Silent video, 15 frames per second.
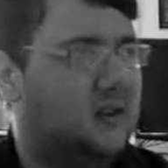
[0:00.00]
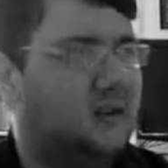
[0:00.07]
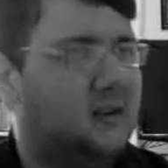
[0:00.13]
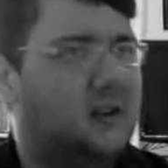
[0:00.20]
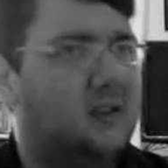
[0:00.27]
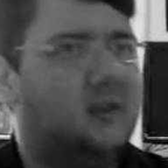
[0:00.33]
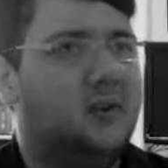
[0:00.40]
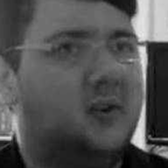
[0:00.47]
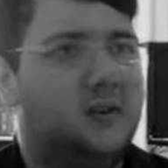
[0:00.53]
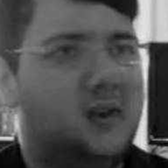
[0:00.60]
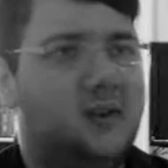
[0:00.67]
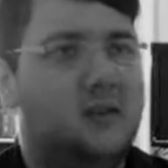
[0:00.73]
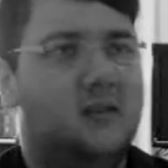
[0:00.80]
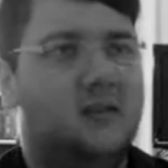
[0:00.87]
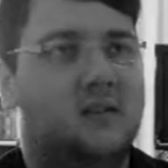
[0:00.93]
Eva
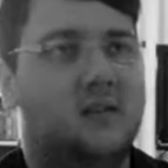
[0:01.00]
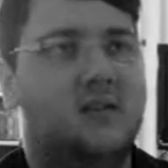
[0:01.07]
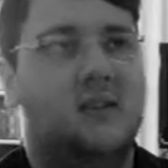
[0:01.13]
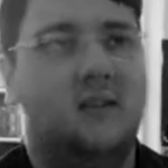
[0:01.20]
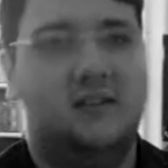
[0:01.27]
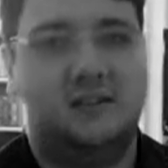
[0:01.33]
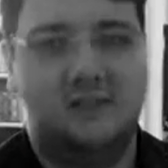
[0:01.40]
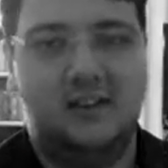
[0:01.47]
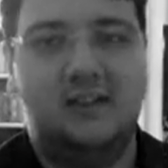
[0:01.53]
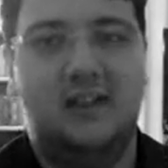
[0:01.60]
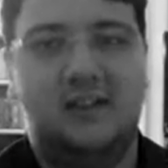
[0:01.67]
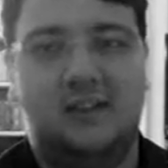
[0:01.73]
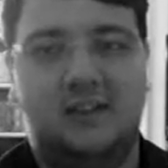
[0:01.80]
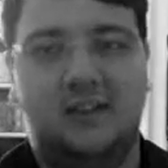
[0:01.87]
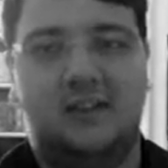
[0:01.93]
Green, like, she
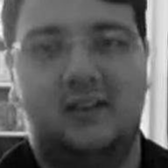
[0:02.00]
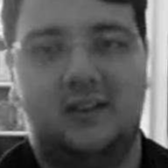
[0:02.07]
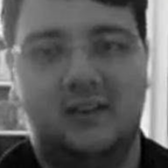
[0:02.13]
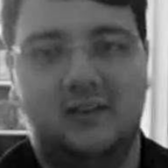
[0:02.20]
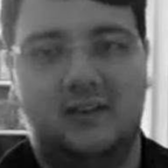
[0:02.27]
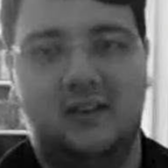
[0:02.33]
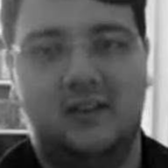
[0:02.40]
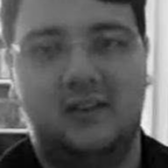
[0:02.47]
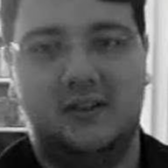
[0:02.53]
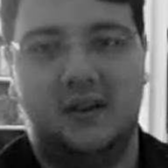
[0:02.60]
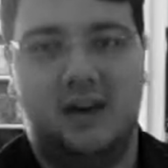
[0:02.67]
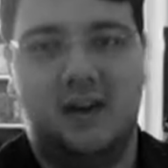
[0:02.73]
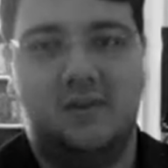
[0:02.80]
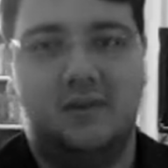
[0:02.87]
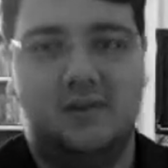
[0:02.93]
does such a good
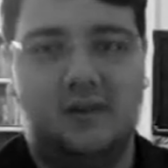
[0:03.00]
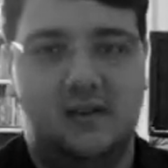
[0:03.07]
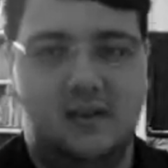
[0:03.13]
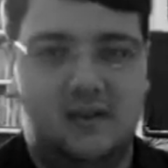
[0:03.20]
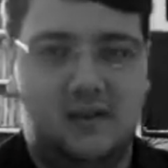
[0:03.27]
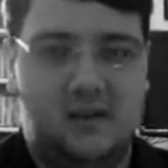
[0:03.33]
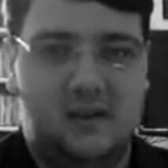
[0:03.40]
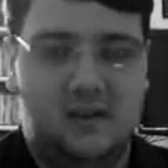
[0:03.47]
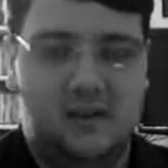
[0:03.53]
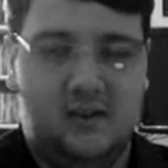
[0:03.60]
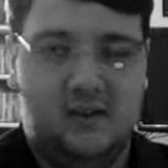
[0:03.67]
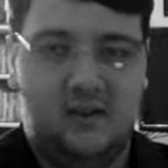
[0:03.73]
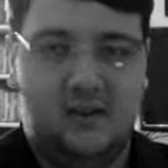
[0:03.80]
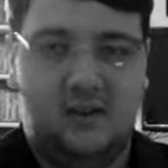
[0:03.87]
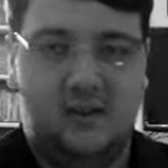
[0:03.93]
job,
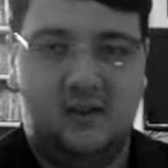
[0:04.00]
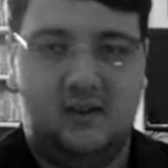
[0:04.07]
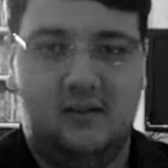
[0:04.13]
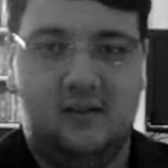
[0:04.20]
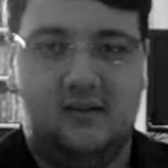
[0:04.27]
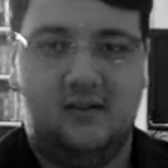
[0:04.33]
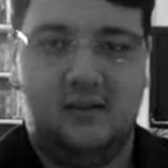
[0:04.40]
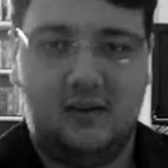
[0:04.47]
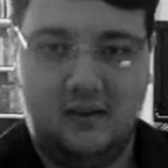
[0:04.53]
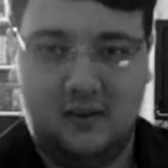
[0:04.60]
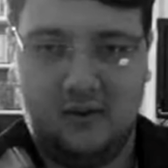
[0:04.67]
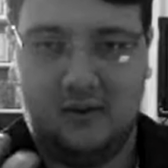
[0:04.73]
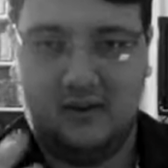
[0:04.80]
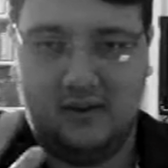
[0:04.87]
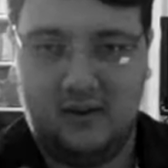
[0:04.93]

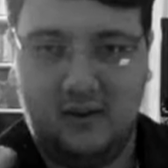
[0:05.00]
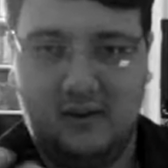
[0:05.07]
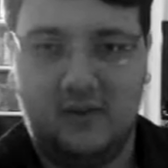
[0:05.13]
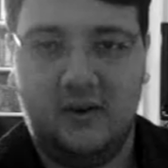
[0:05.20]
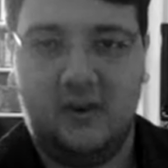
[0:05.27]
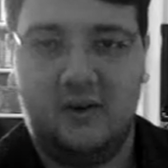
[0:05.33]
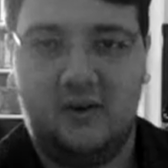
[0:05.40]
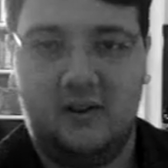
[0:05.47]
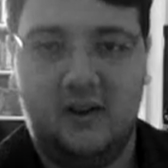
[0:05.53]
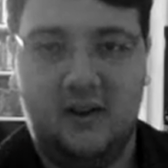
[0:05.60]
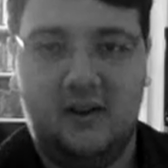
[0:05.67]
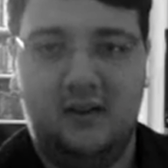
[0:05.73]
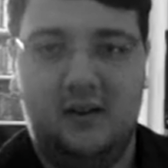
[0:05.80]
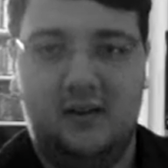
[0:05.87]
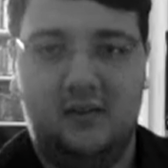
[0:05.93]
like delivering her
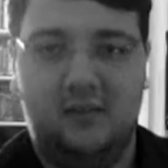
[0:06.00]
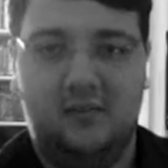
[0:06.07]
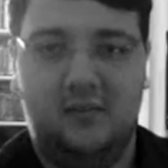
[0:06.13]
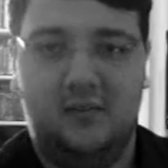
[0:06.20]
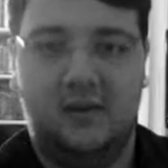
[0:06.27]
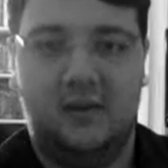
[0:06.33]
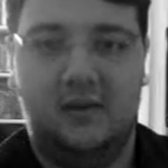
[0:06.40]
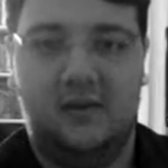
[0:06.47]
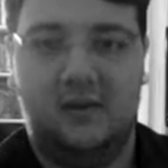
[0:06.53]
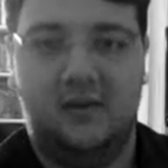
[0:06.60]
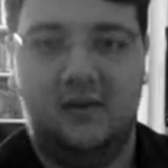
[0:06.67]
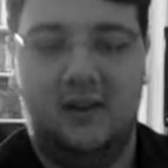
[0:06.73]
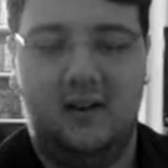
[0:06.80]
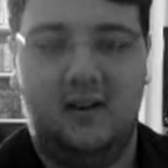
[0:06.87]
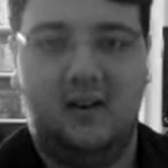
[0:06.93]
lines, but
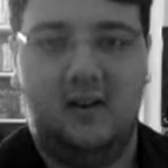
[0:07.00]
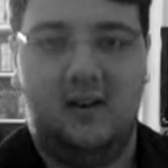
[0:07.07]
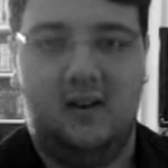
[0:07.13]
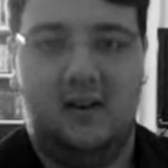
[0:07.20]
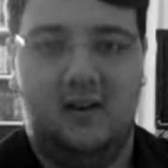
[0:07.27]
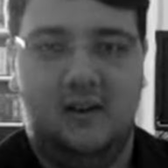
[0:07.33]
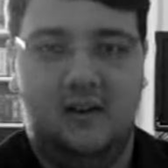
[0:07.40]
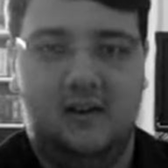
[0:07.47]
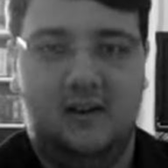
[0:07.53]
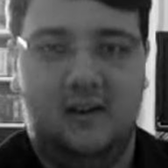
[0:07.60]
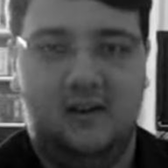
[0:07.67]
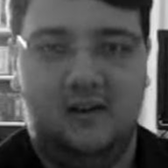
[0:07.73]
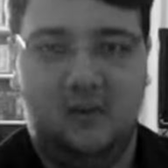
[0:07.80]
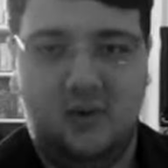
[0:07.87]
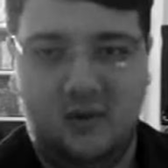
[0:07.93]

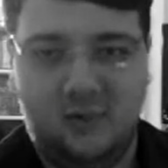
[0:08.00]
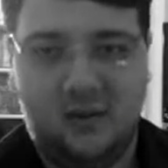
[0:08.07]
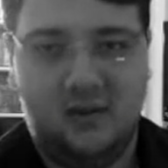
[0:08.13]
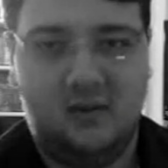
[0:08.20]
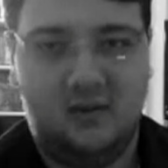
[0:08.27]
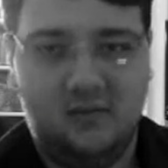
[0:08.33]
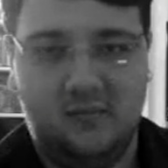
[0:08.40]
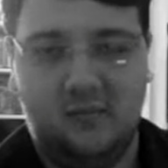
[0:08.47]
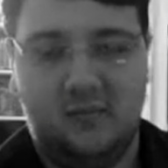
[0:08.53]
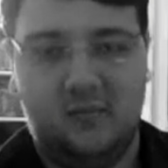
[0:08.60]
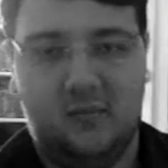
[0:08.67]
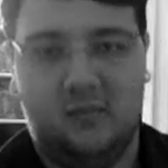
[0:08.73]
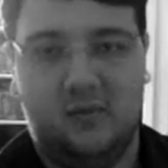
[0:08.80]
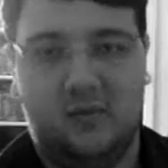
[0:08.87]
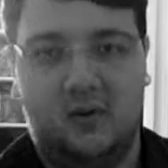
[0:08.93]
it would have been
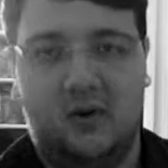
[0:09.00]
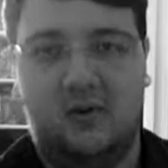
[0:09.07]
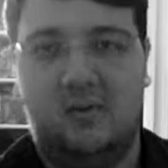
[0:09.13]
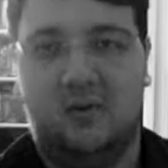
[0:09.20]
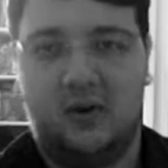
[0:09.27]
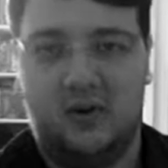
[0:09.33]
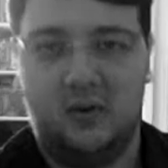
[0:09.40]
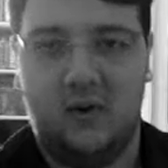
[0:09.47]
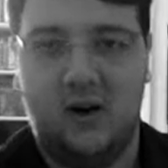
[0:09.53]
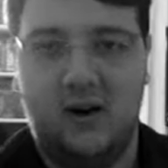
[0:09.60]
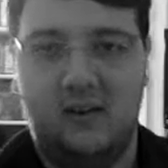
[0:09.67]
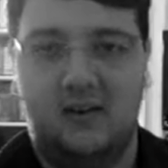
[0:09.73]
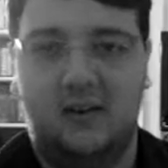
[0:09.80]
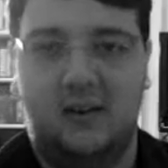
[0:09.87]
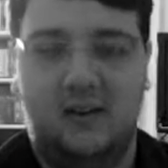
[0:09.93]
more
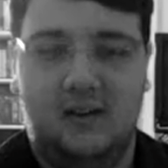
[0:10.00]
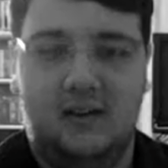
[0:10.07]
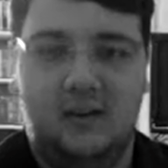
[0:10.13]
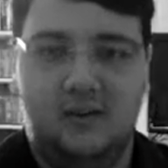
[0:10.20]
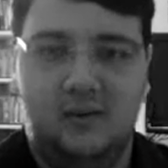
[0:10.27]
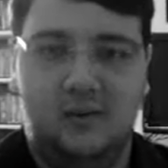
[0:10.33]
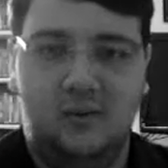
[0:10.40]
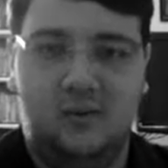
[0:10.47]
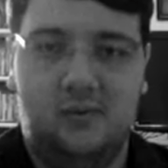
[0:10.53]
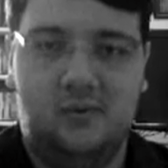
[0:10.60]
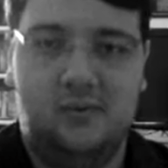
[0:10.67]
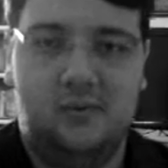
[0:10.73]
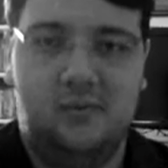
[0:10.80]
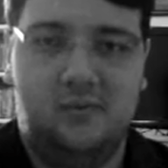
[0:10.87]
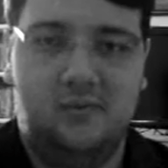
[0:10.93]
great
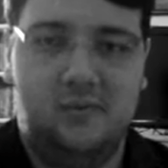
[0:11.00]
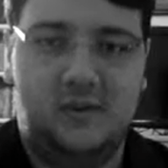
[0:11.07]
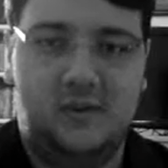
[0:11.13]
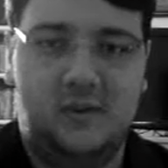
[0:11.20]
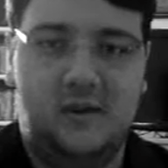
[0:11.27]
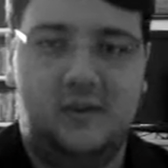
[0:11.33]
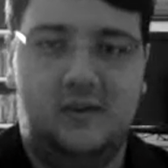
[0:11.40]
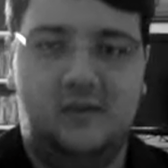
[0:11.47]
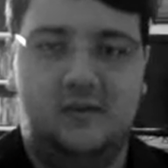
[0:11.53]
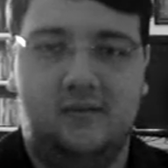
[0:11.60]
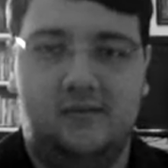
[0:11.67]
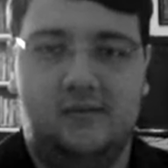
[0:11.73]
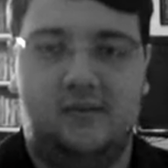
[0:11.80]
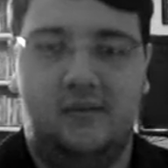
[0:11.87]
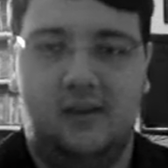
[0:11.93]
to see
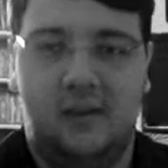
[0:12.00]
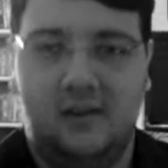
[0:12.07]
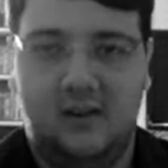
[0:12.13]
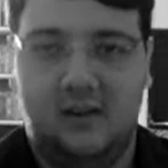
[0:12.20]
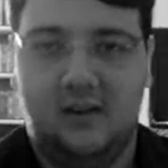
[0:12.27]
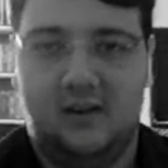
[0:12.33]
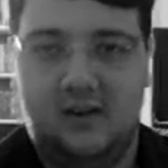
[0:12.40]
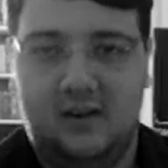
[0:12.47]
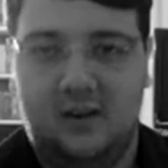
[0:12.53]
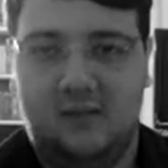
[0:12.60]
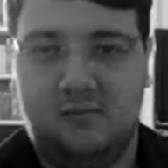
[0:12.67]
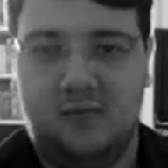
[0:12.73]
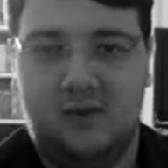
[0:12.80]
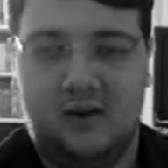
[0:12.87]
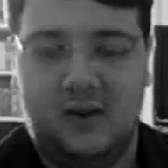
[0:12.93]

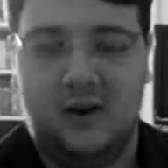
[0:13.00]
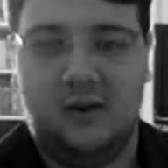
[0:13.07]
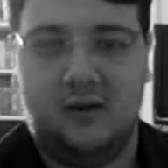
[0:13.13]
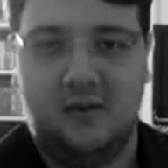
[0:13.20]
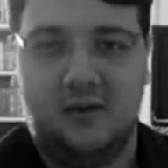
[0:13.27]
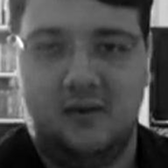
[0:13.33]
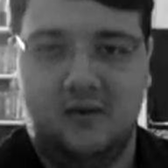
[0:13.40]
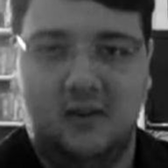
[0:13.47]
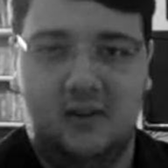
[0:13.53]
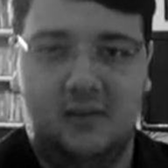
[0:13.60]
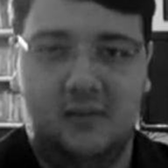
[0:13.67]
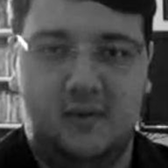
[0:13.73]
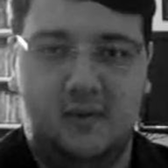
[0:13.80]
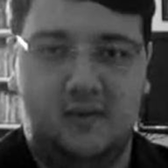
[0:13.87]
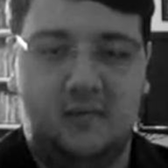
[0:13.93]
more character
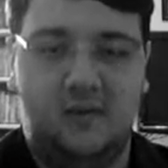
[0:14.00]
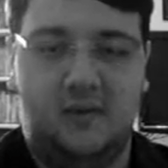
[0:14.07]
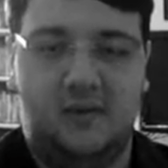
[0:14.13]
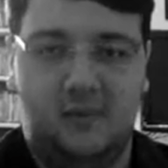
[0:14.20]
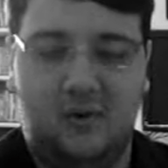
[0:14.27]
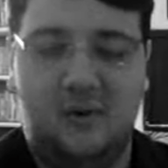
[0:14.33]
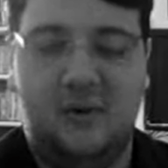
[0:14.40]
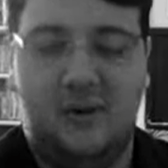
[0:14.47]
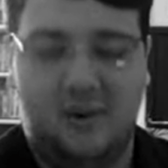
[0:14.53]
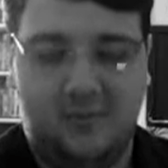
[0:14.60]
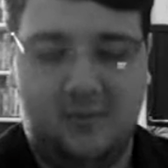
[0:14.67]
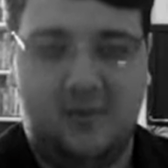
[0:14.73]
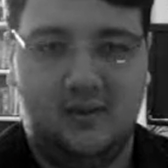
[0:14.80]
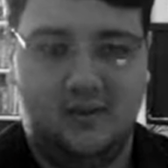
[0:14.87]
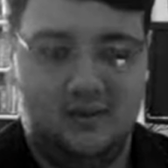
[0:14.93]
development, more
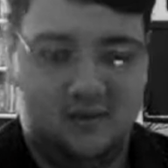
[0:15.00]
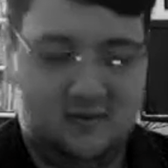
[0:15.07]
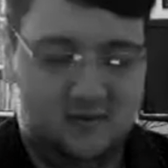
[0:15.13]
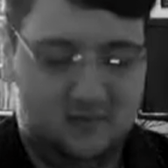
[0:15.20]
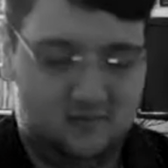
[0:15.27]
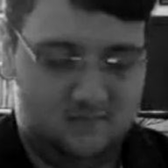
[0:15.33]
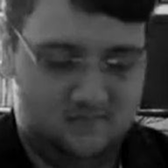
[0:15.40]
depth in her.